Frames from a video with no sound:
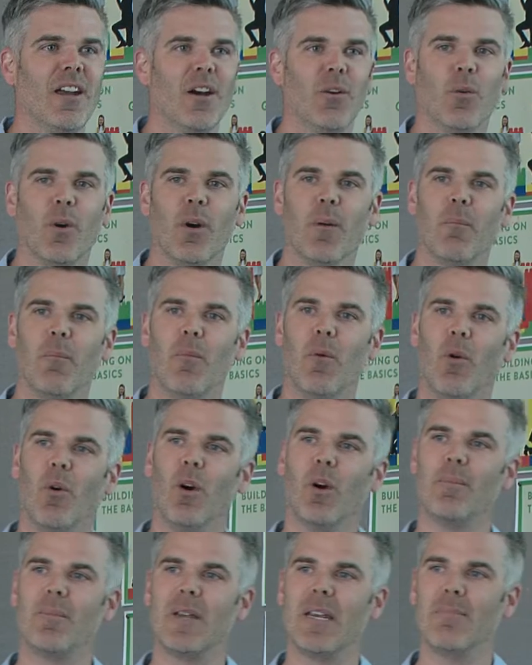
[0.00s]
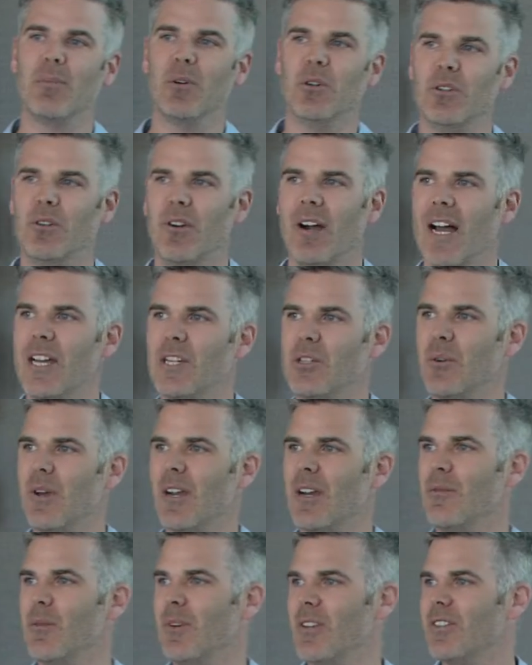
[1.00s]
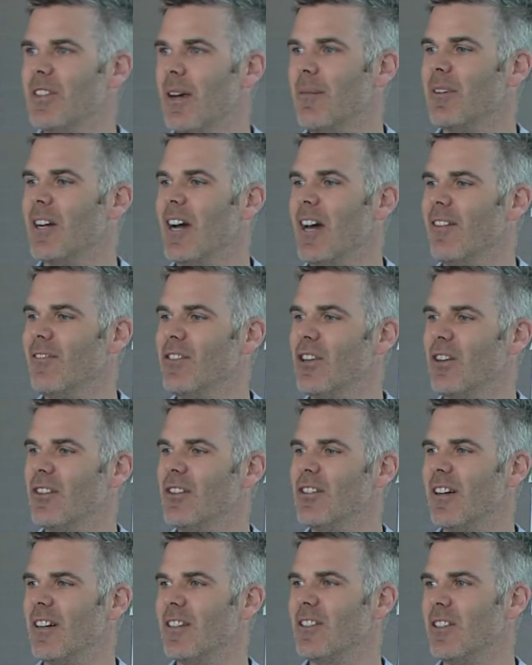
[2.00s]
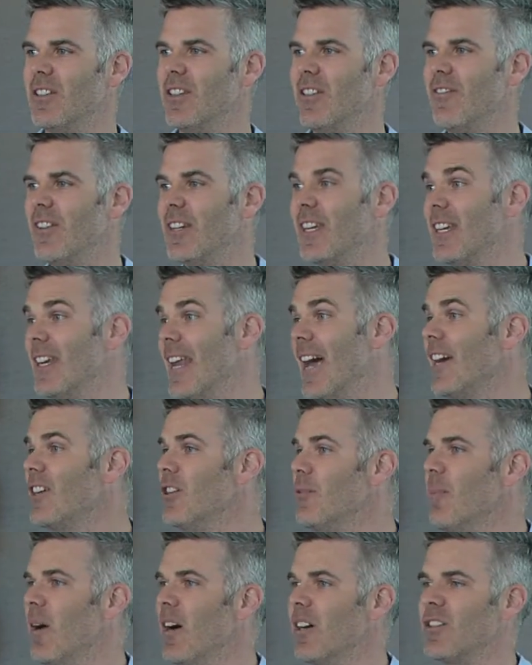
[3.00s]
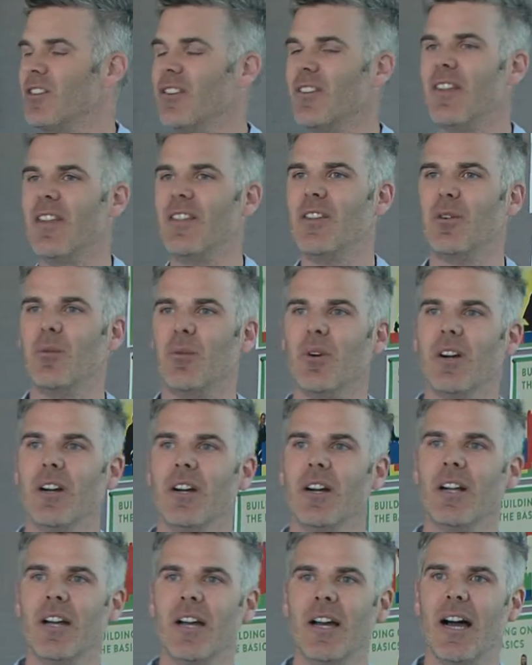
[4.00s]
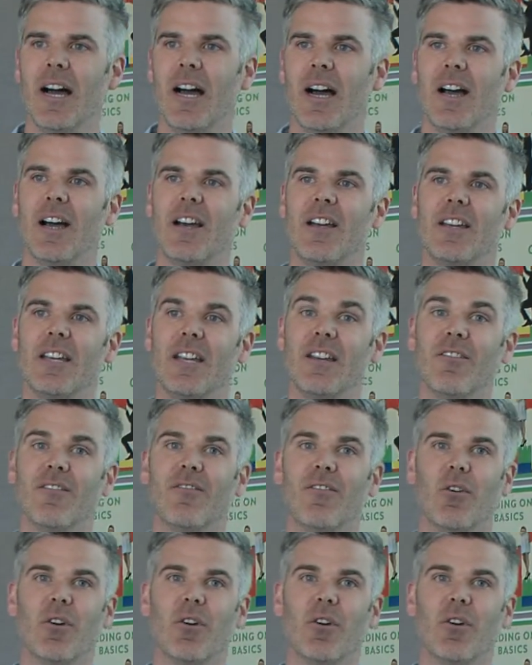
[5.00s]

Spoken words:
there were more people who graduated with some kind of tertiary certificate in acupuncture than there were in